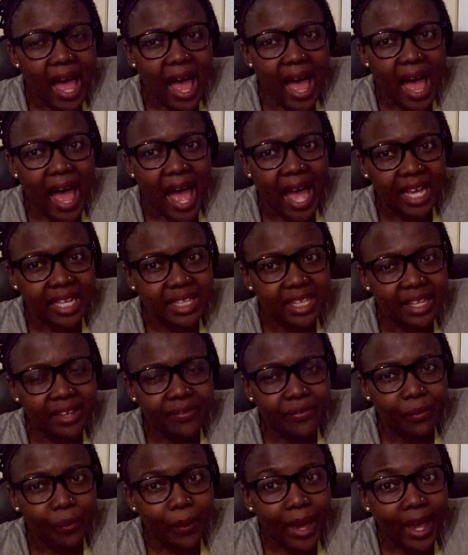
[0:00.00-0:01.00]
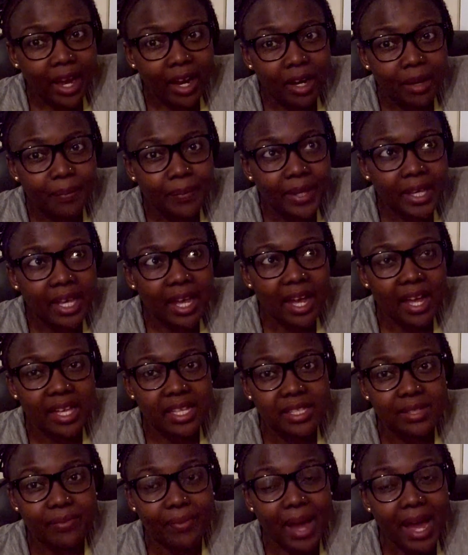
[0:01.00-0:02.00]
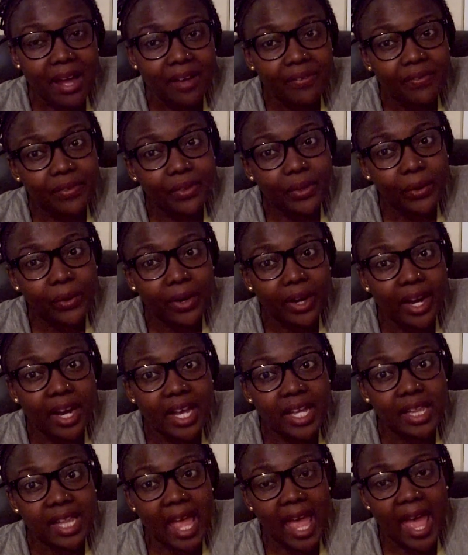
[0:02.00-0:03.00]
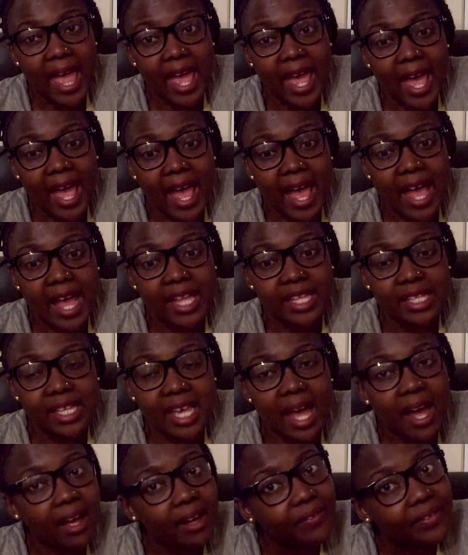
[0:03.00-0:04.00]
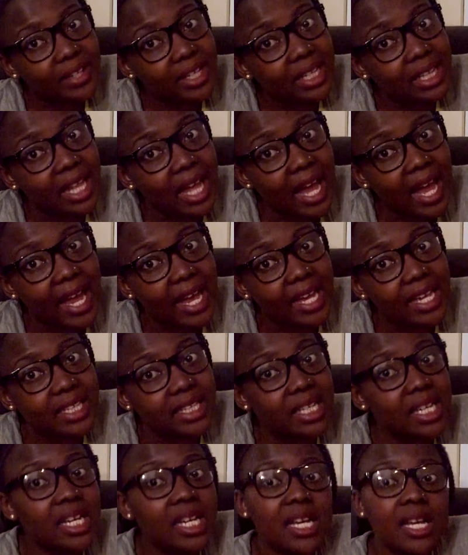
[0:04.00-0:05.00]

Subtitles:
active wear, because Ralph Lauren and Calvin Klein